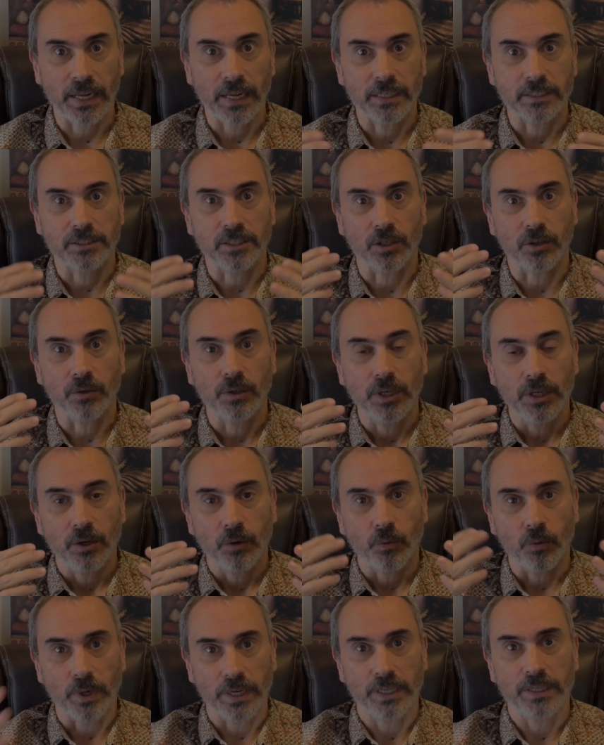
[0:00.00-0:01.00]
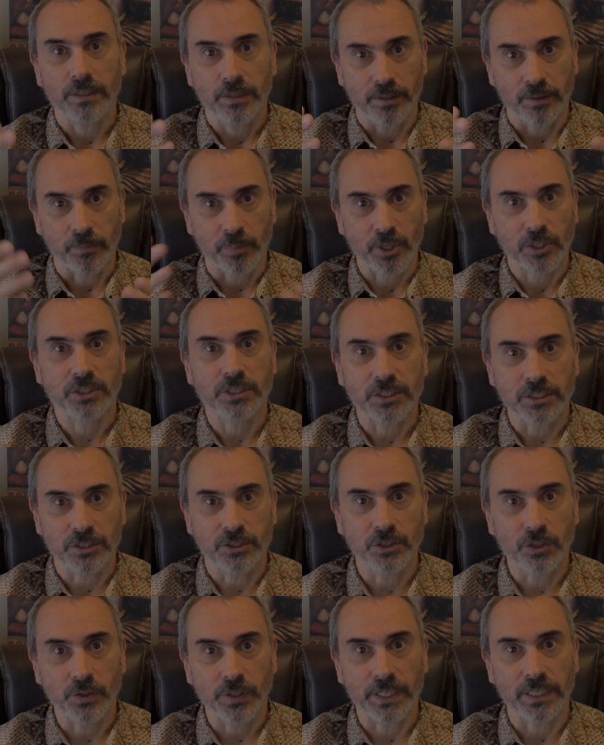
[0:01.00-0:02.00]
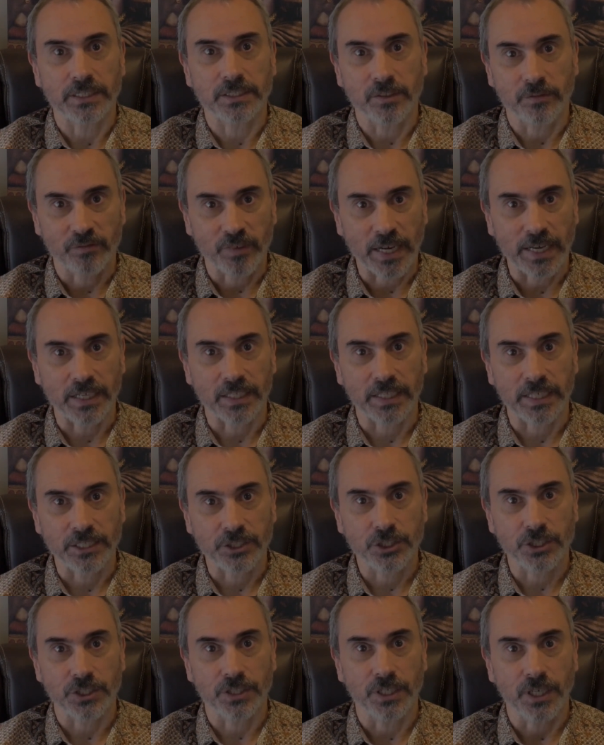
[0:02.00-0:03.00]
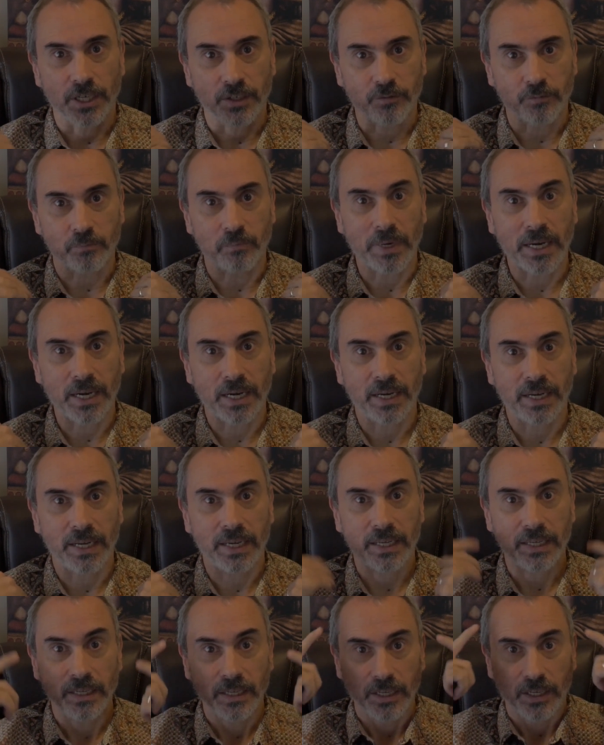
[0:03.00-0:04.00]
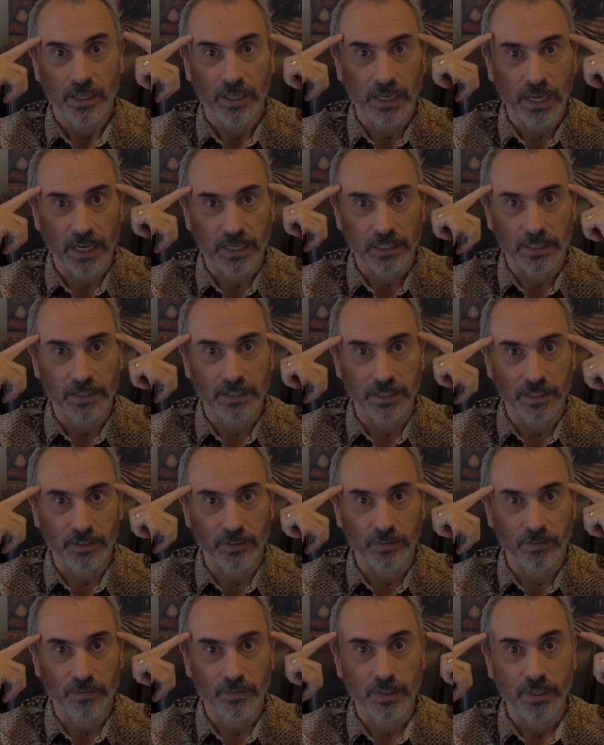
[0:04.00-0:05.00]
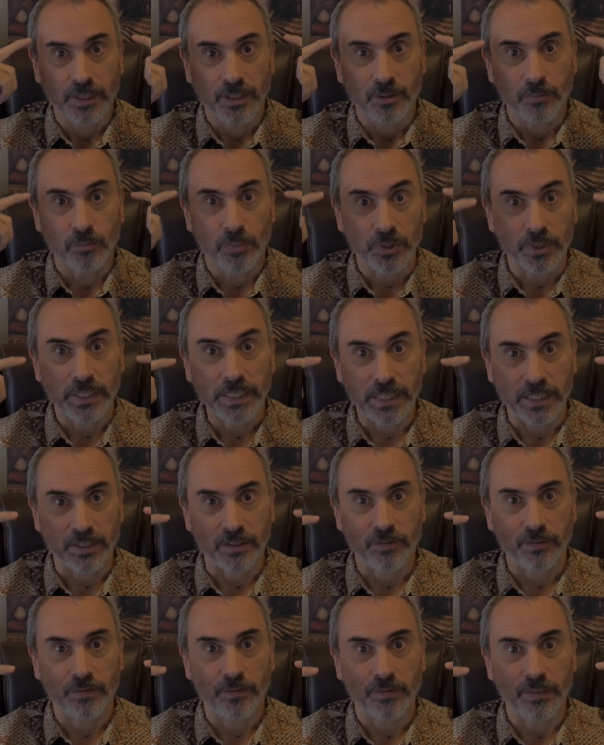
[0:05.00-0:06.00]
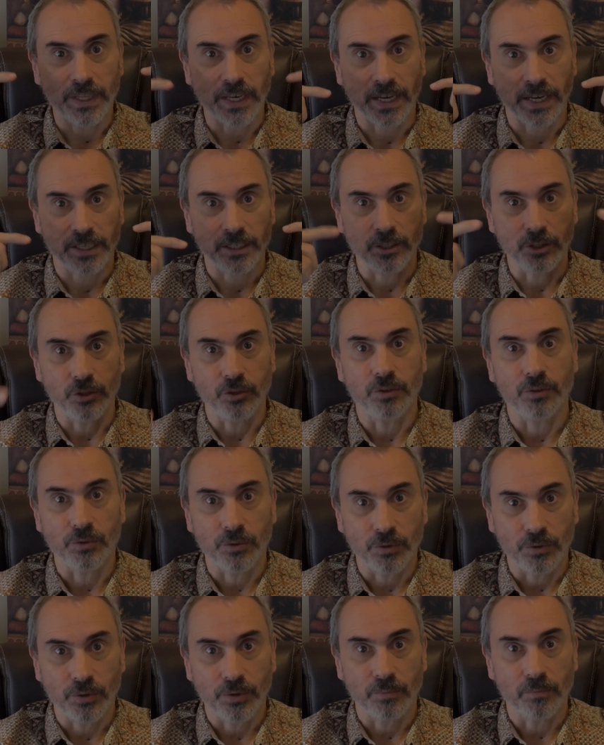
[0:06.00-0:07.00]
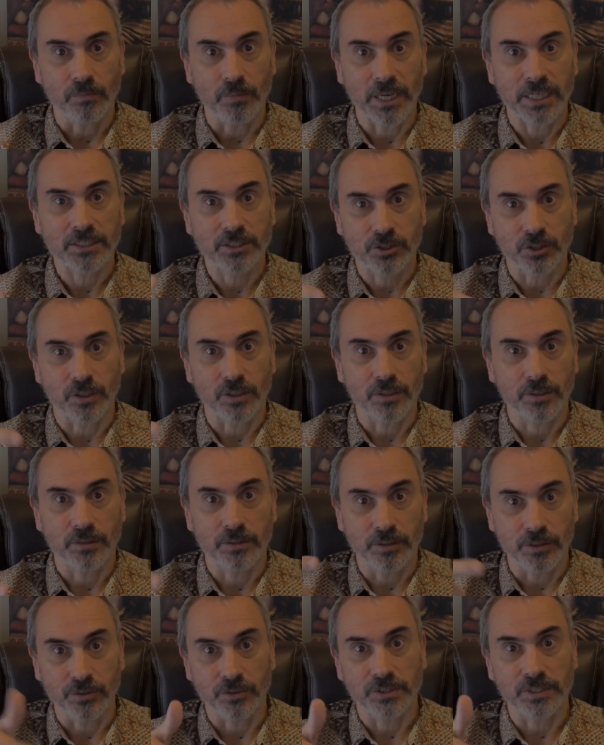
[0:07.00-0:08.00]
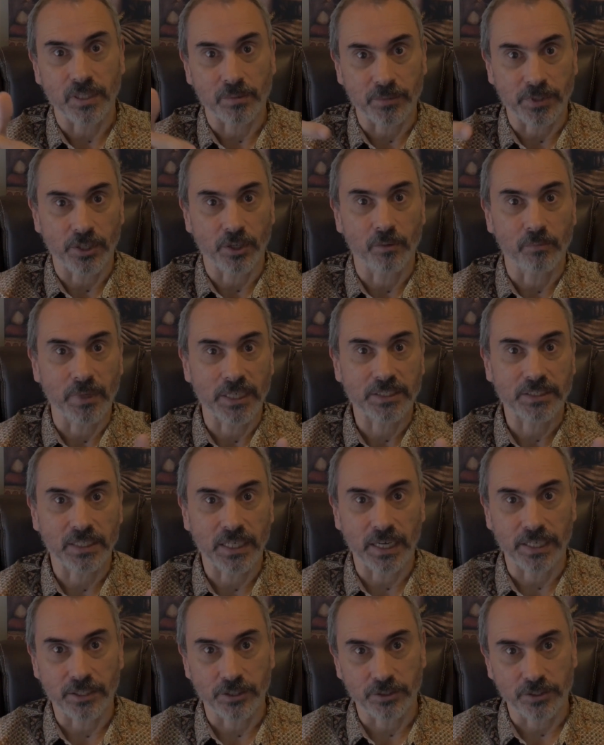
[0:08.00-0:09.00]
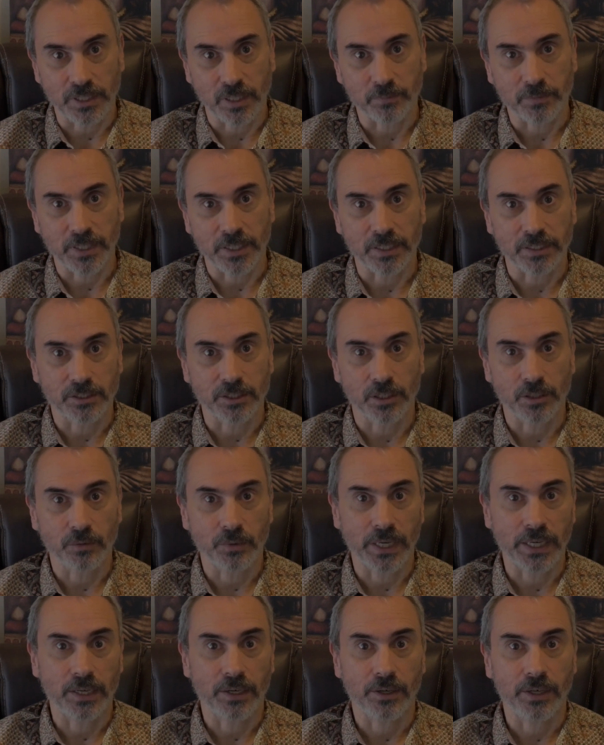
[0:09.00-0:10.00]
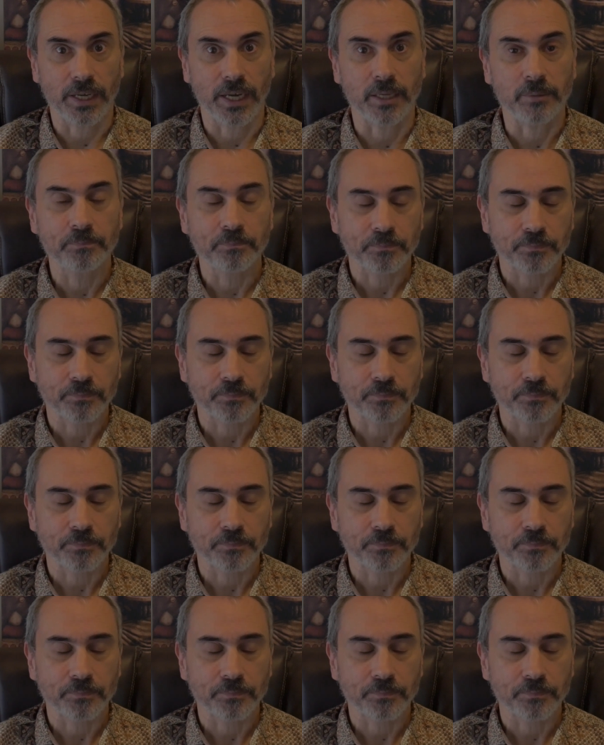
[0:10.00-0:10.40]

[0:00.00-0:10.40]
And so what the person is doing is a violation of my cognitive belief that you must or do something or must not do something a certain way, okay?